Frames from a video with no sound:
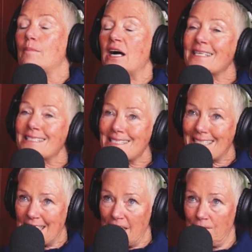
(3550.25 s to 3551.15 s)
I
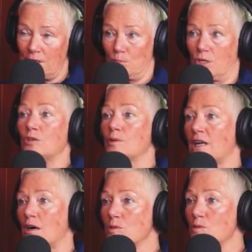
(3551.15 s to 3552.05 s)
conceived the book when
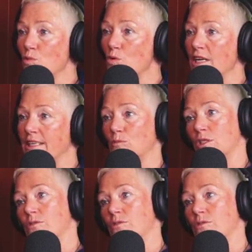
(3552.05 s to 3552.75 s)
I was walking, well,